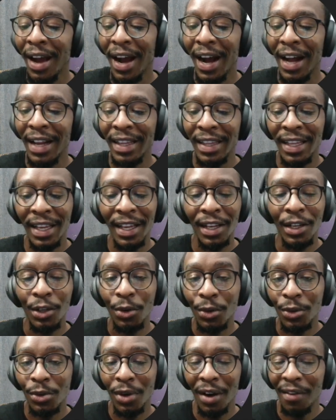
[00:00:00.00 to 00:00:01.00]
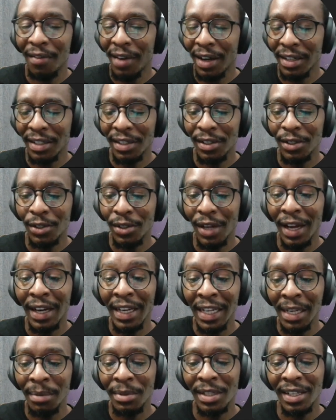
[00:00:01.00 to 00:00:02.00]
and then you also have
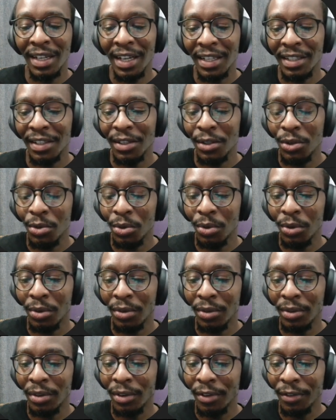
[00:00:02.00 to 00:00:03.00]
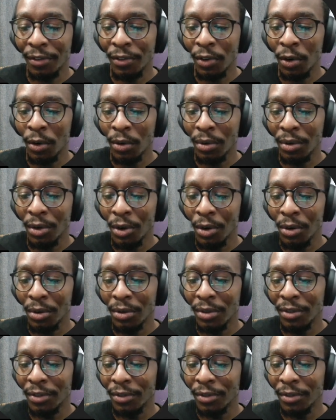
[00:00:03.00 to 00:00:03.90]
unlimited access to 4.0.